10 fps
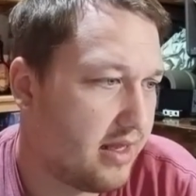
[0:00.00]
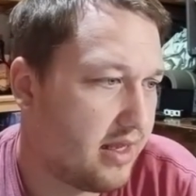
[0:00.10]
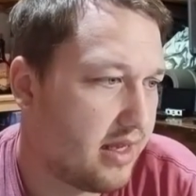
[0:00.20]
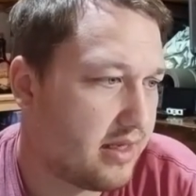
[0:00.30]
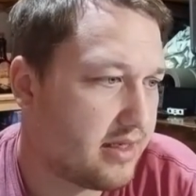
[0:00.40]

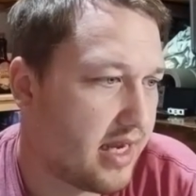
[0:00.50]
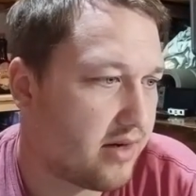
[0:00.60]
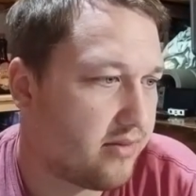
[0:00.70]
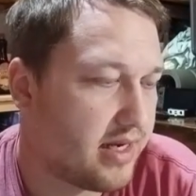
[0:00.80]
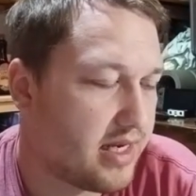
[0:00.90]
Attack
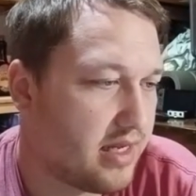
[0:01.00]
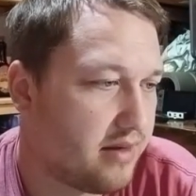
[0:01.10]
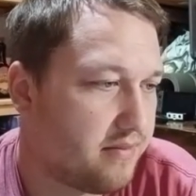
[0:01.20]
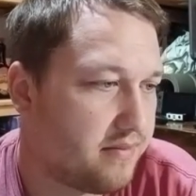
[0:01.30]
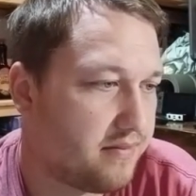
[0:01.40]
ready.
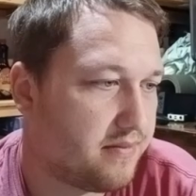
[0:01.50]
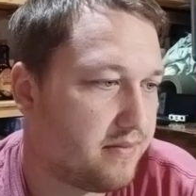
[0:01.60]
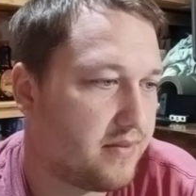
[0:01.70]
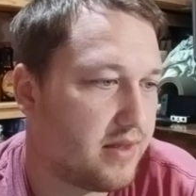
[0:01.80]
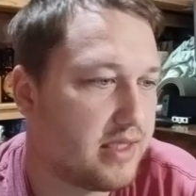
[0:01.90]

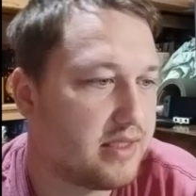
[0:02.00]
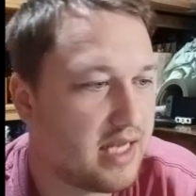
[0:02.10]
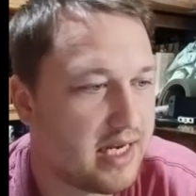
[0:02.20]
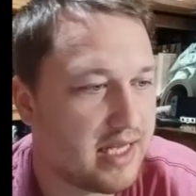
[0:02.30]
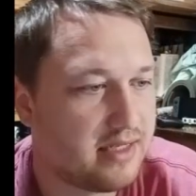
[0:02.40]

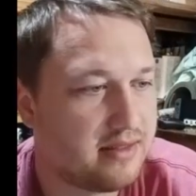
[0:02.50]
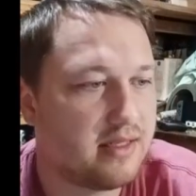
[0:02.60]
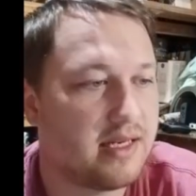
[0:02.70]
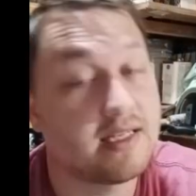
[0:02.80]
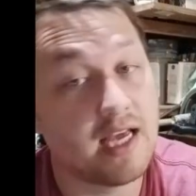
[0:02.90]
Settings, and
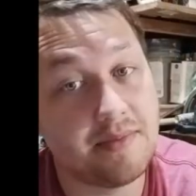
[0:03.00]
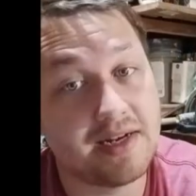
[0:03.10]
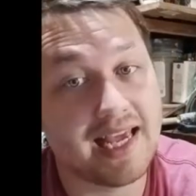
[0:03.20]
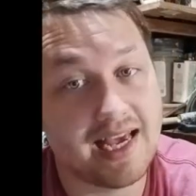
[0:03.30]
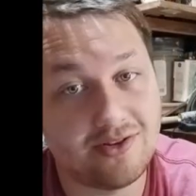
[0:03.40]
a time and a
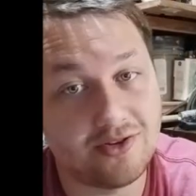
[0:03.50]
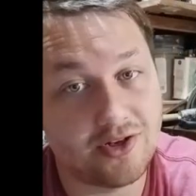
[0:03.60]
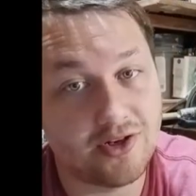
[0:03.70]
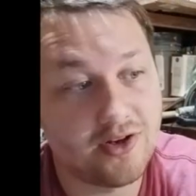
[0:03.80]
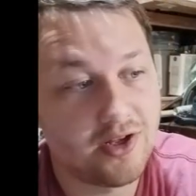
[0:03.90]
calendar,
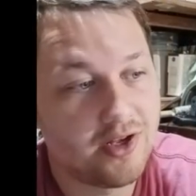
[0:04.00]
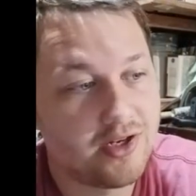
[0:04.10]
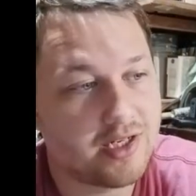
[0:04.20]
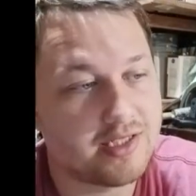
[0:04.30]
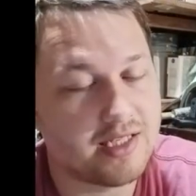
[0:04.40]

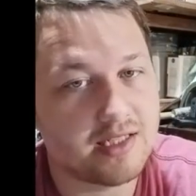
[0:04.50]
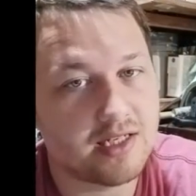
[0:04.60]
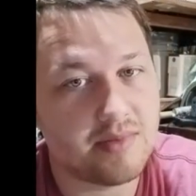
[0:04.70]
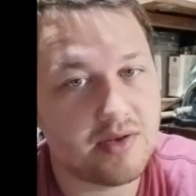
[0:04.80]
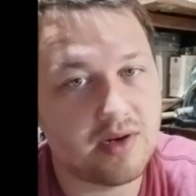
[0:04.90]
because that's going to
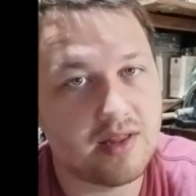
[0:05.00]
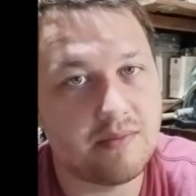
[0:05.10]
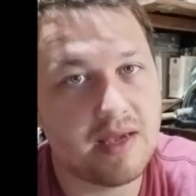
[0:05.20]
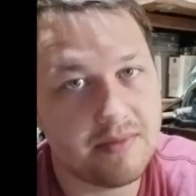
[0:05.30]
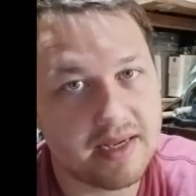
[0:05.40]
be one of the
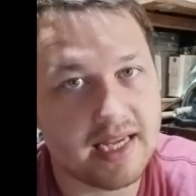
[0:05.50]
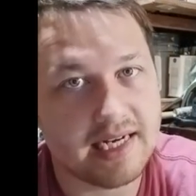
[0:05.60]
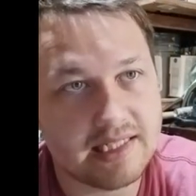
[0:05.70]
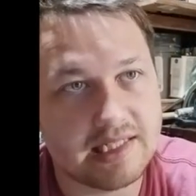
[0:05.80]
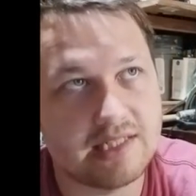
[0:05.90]
main
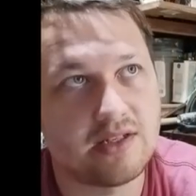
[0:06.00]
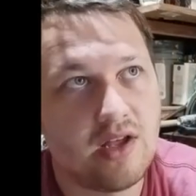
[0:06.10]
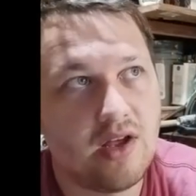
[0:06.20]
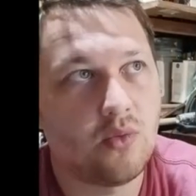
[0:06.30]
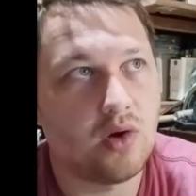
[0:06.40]
mechanics, because,
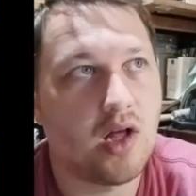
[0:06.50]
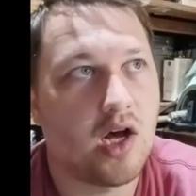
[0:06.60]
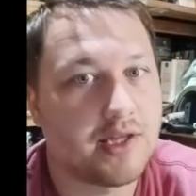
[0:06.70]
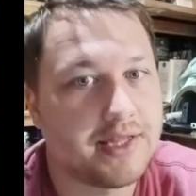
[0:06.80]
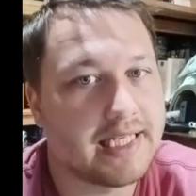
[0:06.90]
well,
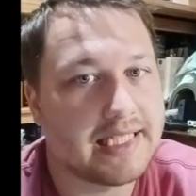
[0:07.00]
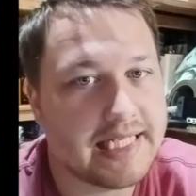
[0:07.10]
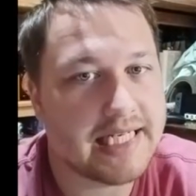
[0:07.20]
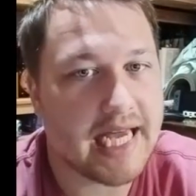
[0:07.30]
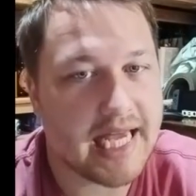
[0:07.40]
on this
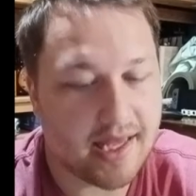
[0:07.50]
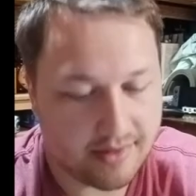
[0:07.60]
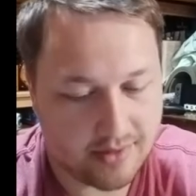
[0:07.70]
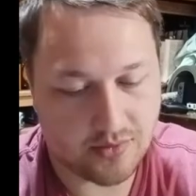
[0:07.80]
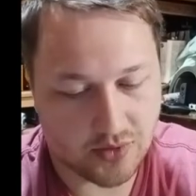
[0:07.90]
day,
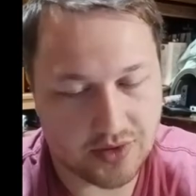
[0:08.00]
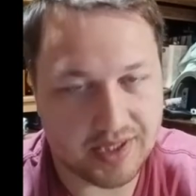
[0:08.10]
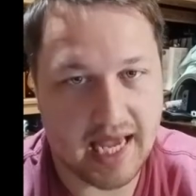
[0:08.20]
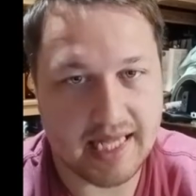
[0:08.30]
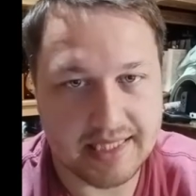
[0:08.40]
the world
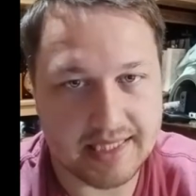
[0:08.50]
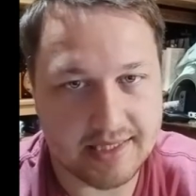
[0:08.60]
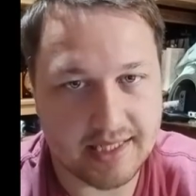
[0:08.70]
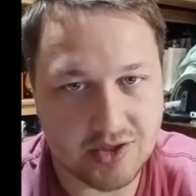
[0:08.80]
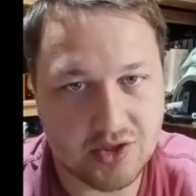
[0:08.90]
ends,
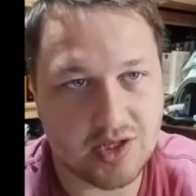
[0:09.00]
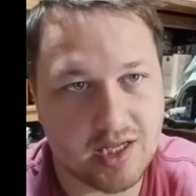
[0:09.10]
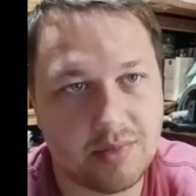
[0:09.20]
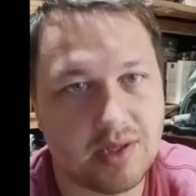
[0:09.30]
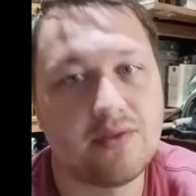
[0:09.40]
essentially.
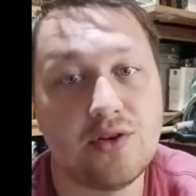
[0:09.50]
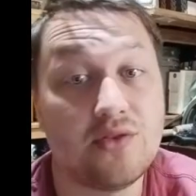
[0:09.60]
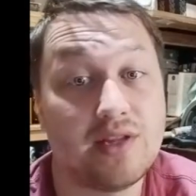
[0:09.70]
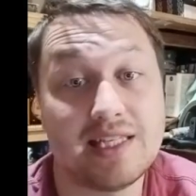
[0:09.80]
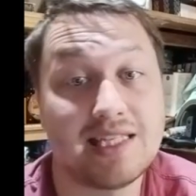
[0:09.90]
But if you do
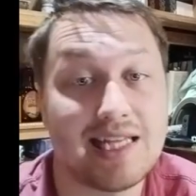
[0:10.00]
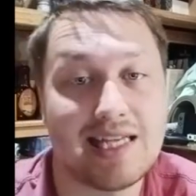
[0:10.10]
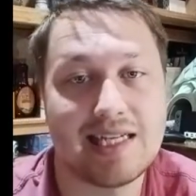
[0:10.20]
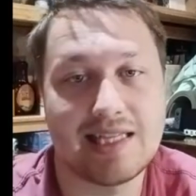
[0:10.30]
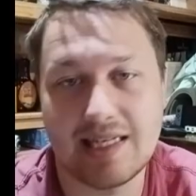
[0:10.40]
this
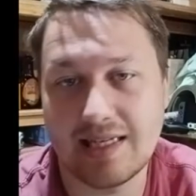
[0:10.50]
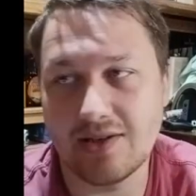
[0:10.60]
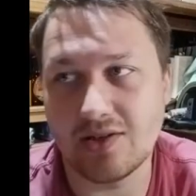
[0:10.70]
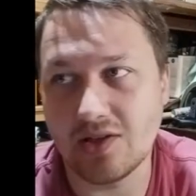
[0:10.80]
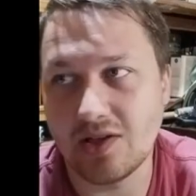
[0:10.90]
thing, then
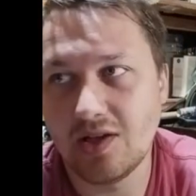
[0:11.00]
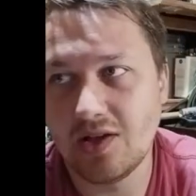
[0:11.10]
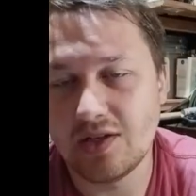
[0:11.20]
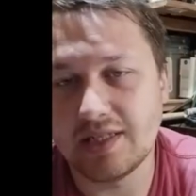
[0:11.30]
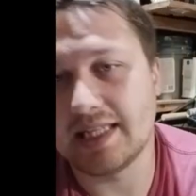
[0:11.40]
it'll
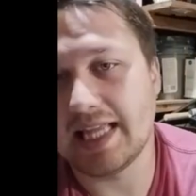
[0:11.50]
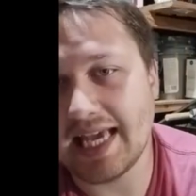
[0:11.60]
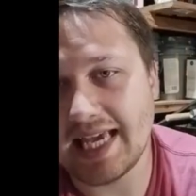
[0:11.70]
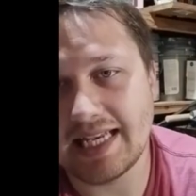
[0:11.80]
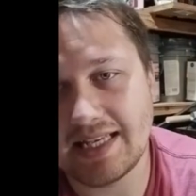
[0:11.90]
delay
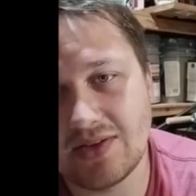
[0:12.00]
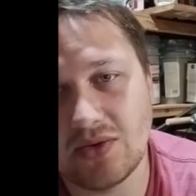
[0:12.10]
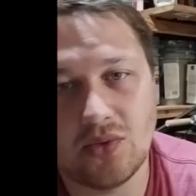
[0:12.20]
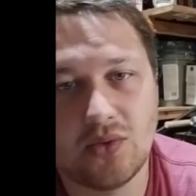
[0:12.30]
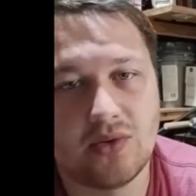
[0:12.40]
it,
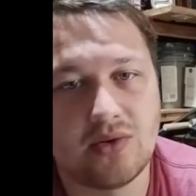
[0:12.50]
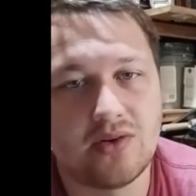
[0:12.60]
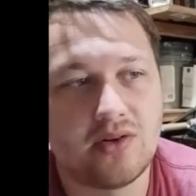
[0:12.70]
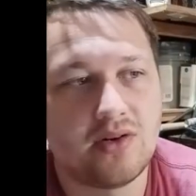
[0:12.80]
or